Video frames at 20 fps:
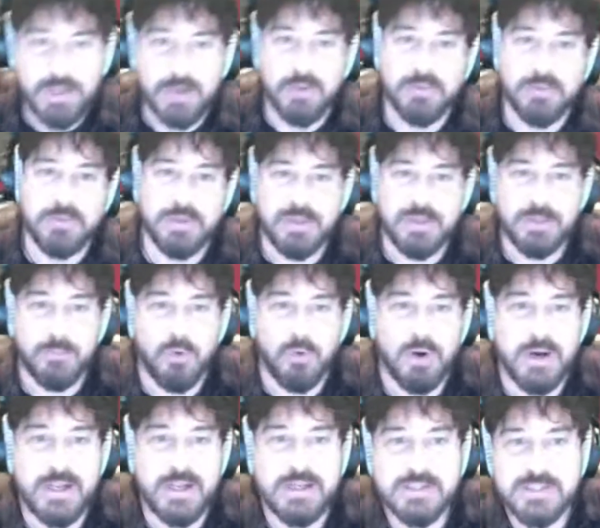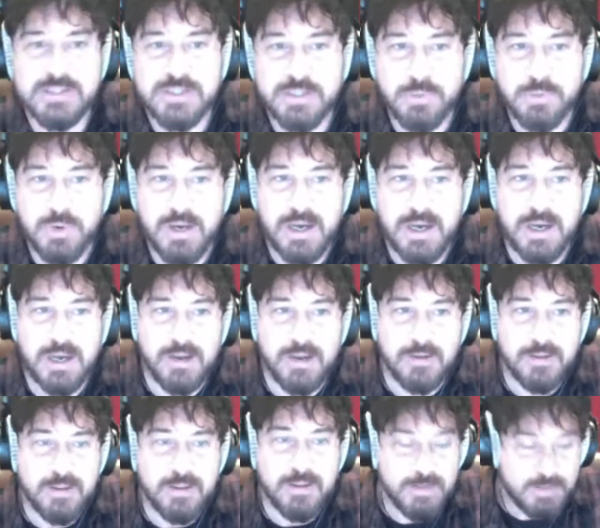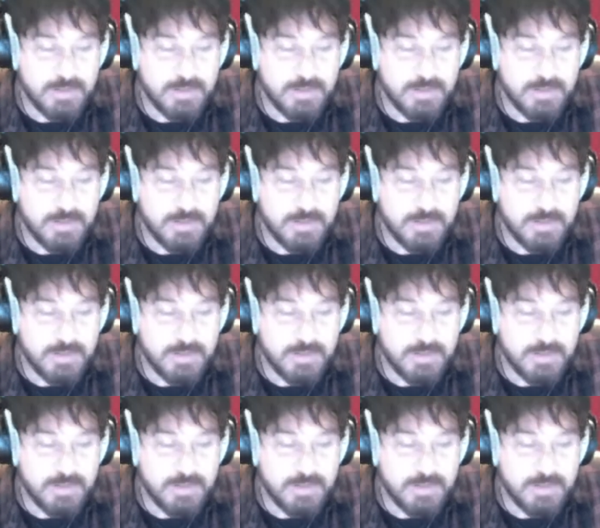go in the mornings to